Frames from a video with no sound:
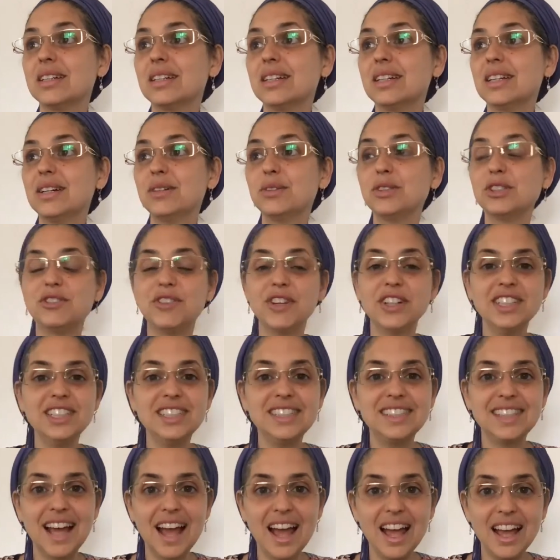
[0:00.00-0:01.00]
it was very
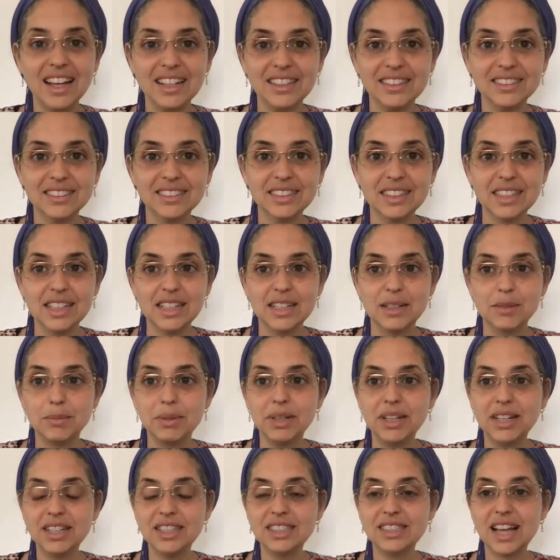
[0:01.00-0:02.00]
sad,
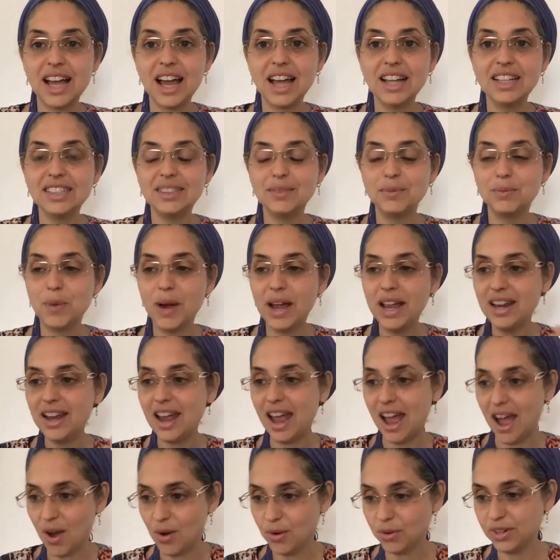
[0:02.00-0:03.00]
because I went
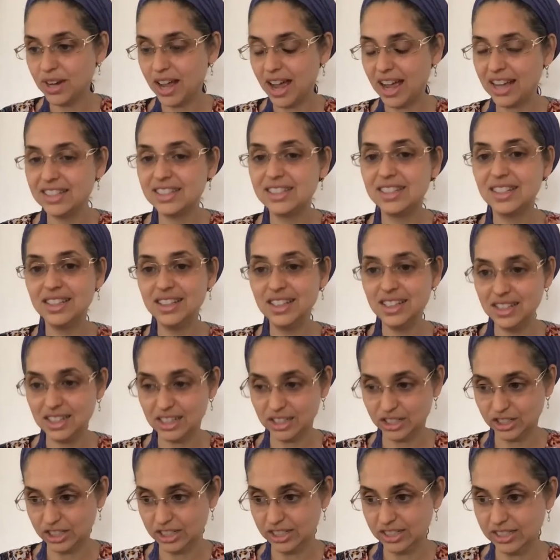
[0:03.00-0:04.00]
out, I did the
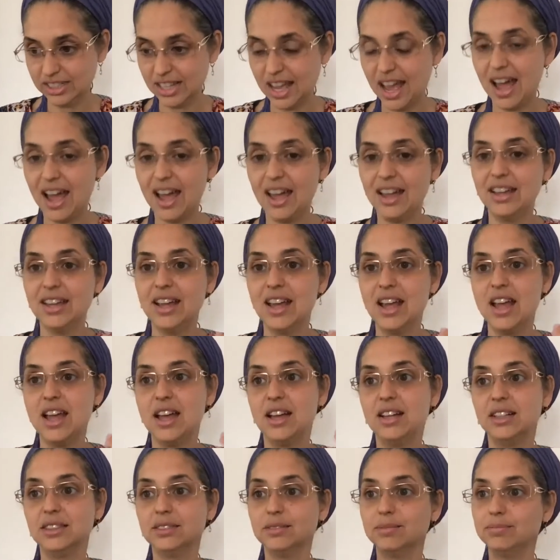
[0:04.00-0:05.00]
dishes, I
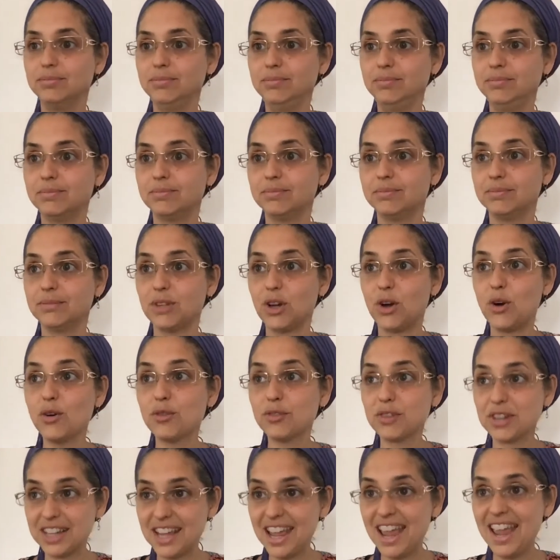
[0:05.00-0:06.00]

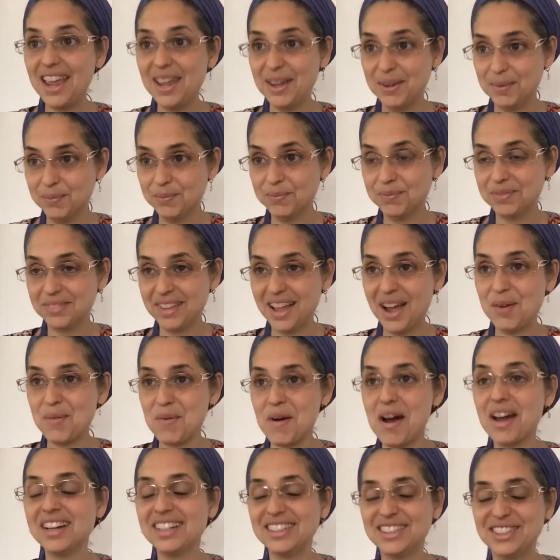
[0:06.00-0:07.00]
overcame not
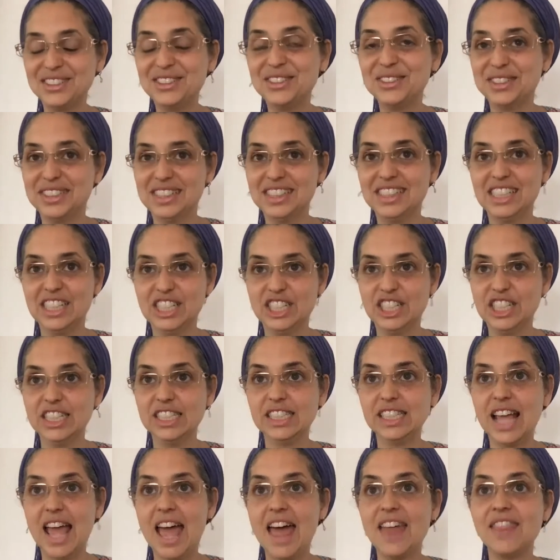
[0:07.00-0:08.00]
wanting to do the
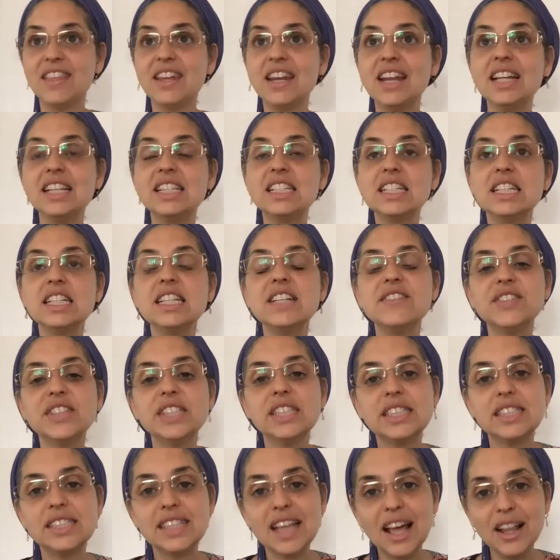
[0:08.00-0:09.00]
dishes, and then I didn't even
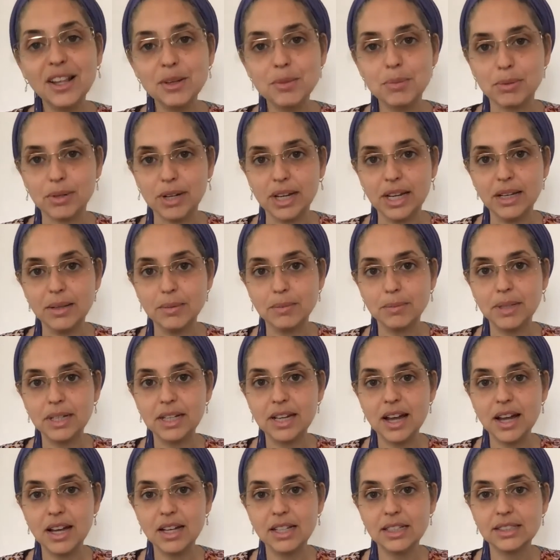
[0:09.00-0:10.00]
celebrate,
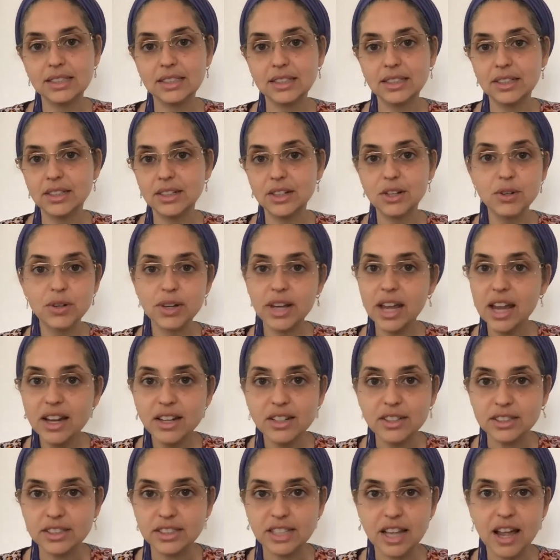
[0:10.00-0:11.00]
because who
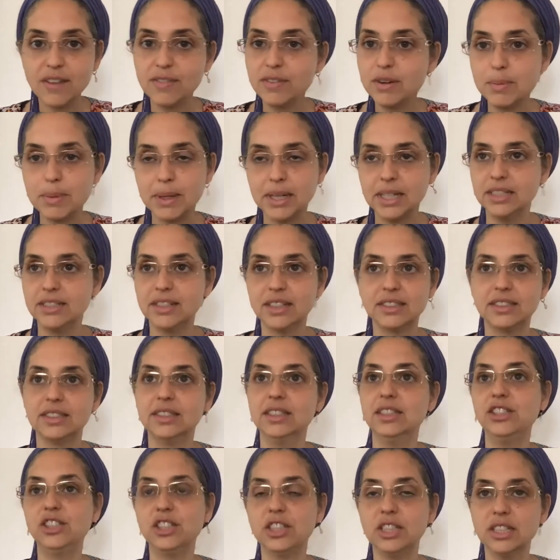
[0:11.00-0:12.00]
cares? Everybody does
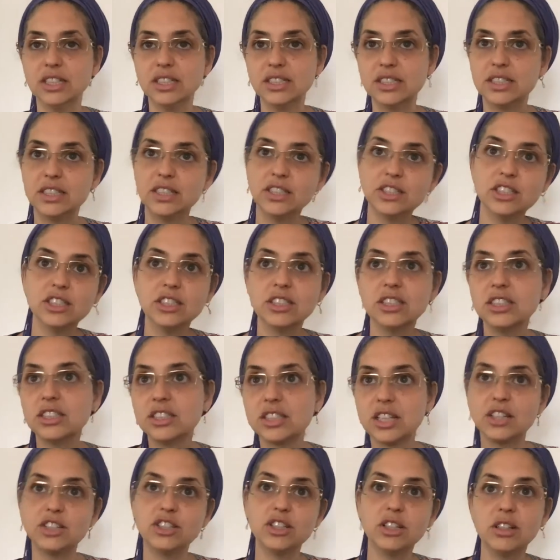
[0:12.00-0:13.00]
dishes. Dishes is
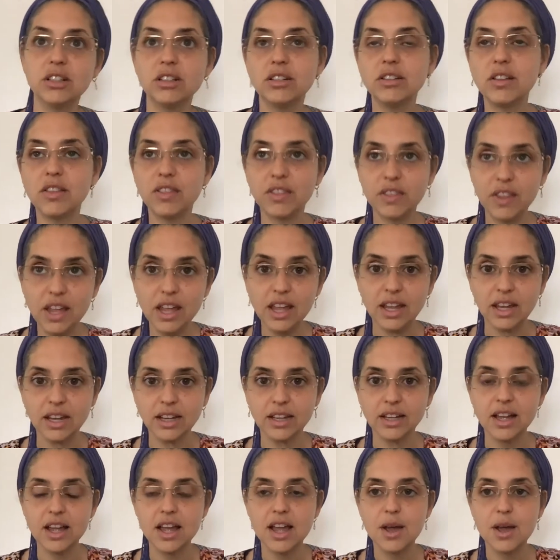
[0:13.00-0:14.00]
such a little
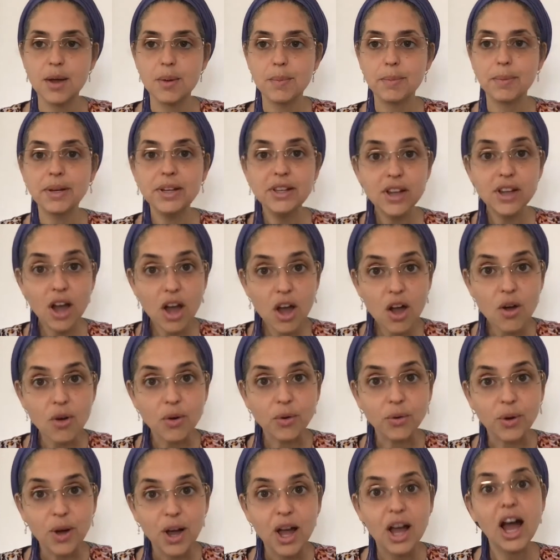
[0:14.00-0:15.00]
thing. But
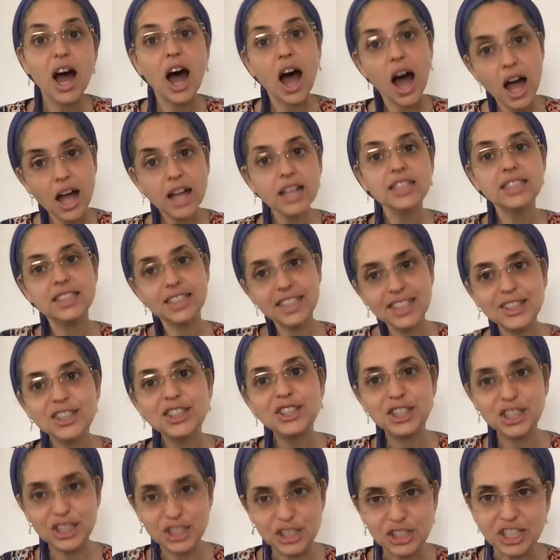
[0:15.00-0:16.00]
no, I did the
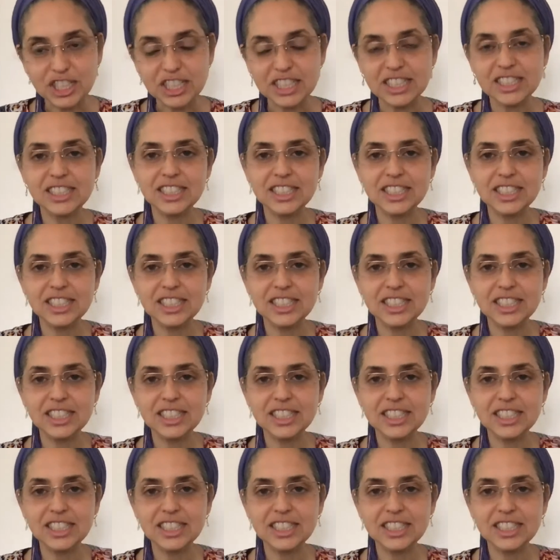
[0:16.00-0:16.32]
dishes.